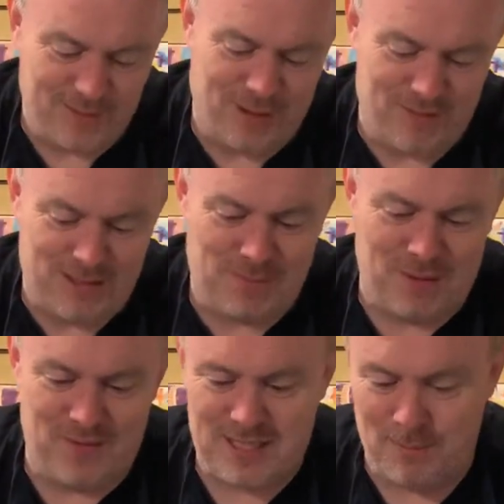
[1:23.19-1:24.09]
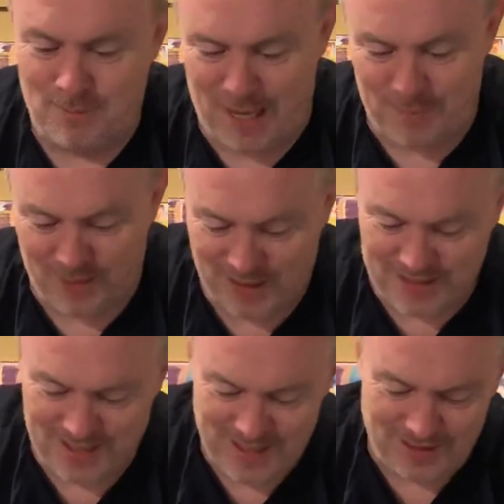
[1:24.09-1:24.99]
We have these PVC pipe things.
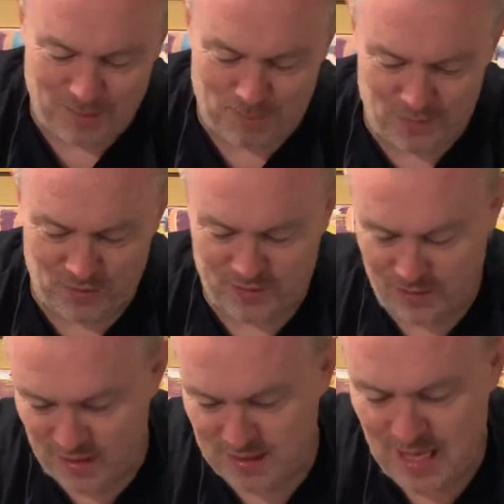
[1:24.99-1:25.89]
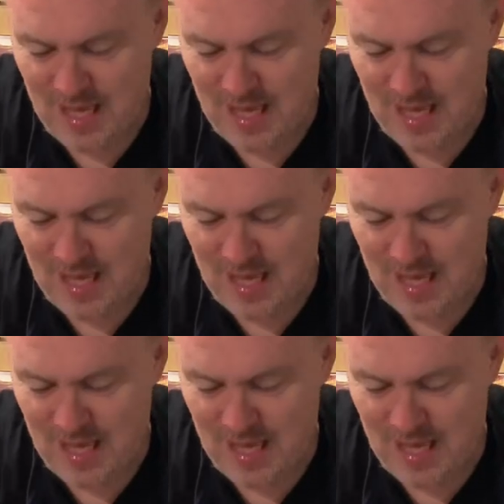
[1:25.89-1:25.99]
They're perfect for this.